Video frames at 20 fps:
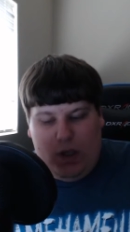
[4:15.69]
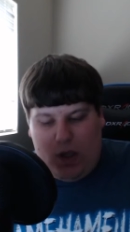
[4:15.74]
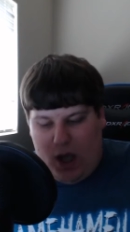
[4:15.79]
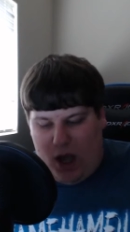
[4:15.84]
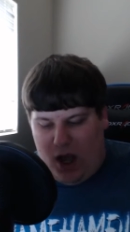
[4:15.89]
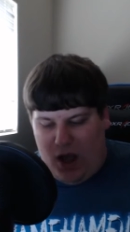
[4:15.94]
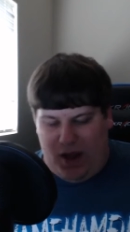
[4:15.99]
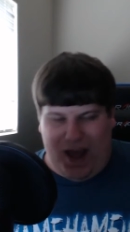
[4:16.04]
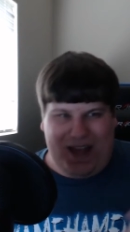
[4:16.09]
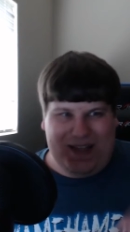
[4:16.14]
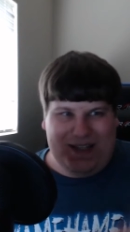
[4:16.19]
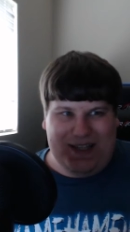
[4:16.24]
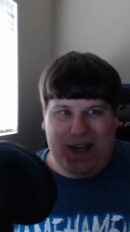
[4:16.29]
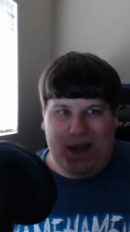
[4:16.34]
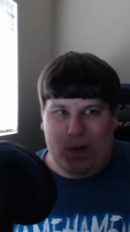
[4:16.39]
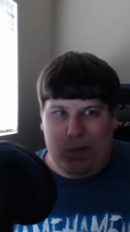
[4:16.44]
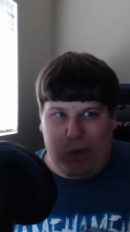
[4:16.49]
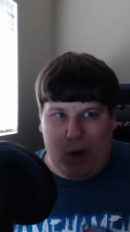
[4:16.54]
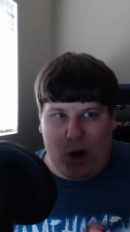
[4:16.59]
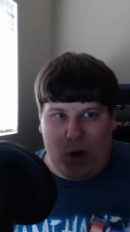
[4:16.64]
as like
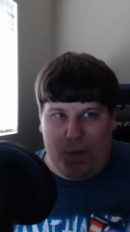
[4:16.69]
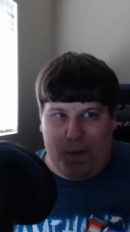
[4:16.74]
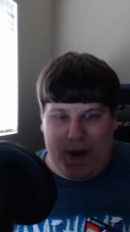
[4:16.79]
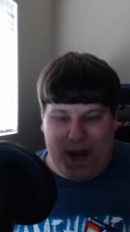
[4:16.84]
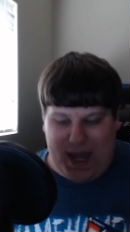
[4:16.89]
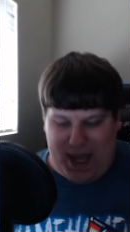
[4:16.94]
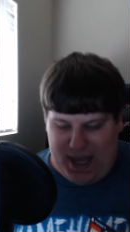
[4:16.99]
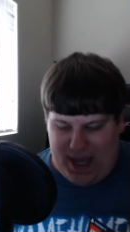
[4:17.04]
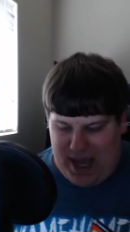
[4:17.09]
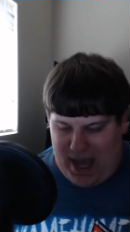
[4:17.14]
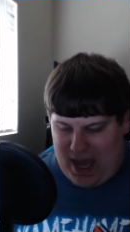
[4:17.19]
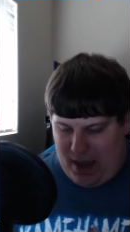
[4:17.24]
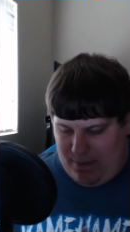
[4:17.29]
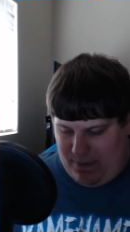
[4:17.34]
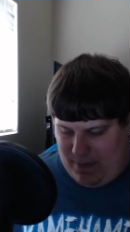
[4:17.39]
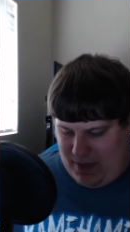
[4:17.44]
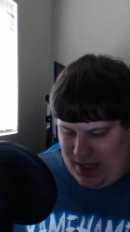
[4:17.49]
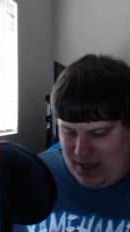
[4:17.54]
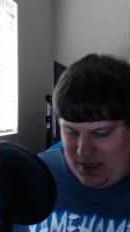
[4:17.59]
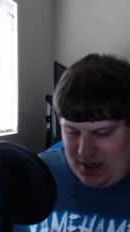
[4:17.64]
a permanent game,
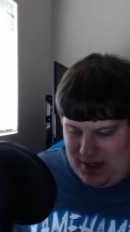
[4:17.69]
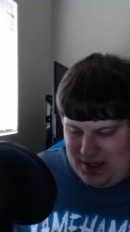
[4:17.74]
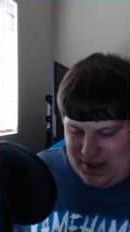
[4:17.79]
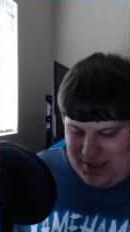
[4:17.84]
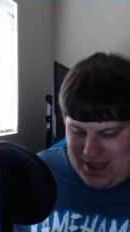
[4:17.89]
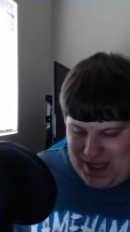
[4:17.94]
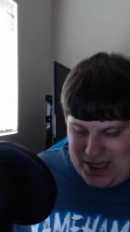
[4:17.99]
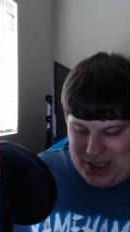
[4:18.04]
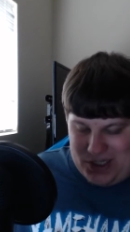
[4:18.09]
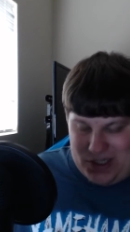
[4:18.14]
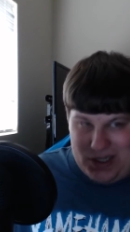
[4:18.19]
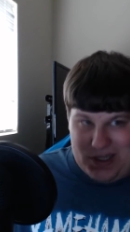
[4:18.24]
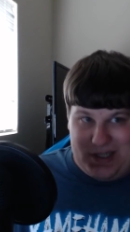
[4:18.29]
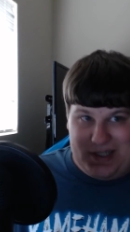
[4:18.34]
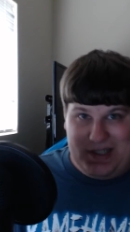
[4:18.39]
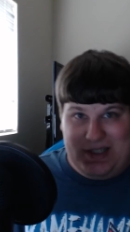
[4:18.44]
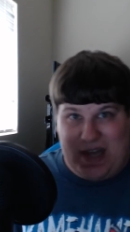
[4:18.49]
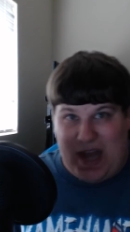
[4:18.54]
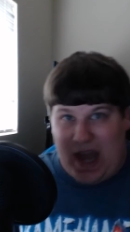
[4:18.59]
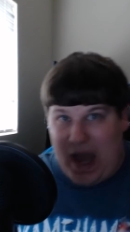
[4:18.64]
because that's
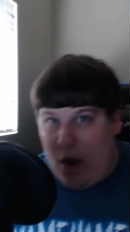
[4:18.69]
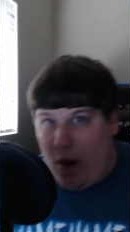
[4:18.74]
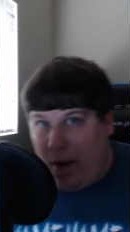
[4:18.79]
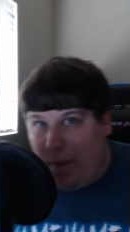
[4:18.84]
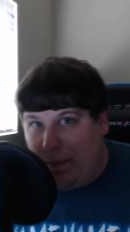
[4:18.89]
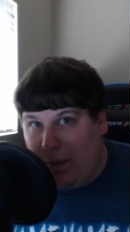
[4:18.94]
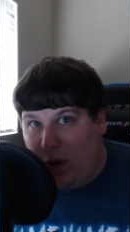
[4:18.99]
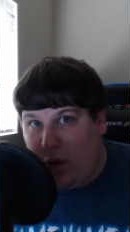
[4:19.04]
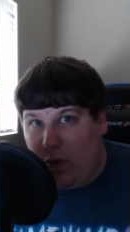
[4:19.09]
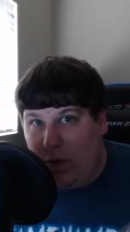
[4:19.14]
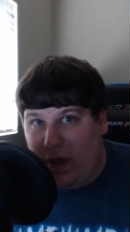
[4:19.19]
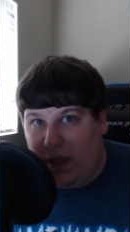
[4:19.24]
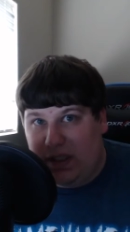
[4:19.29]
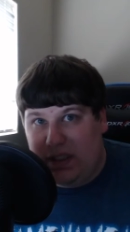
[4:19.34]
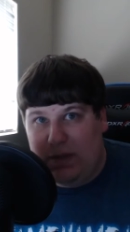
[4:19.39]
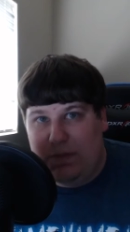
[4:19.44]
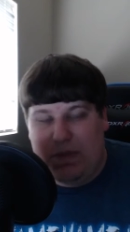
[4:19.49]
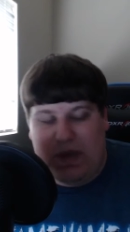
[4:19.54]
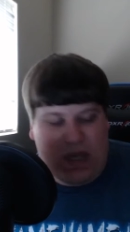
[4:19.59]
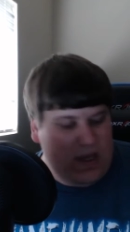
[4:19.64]
just how I'm going to be.